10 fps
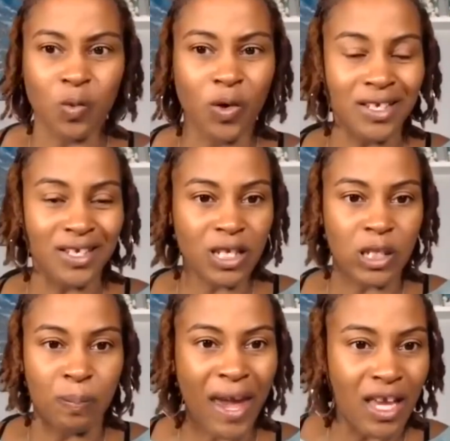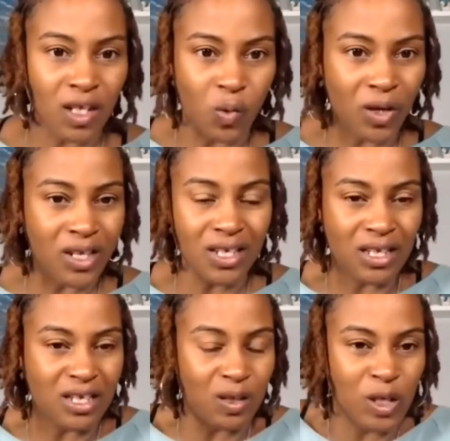What is this space? What is
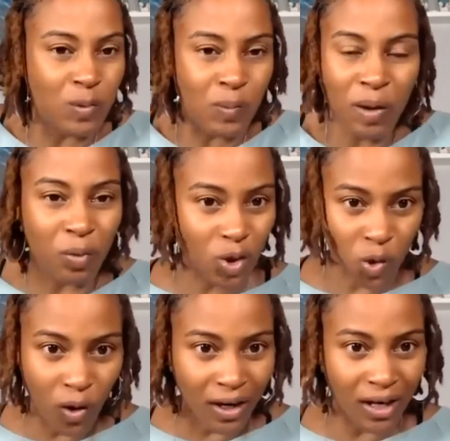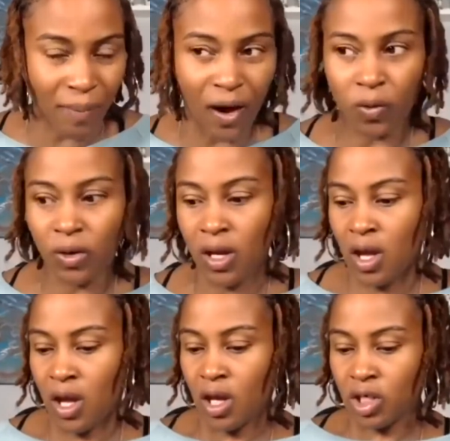these people are talking about?
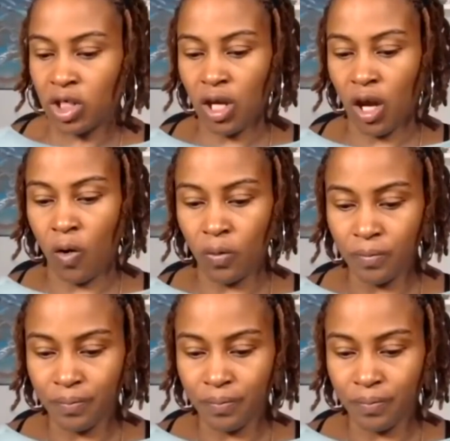So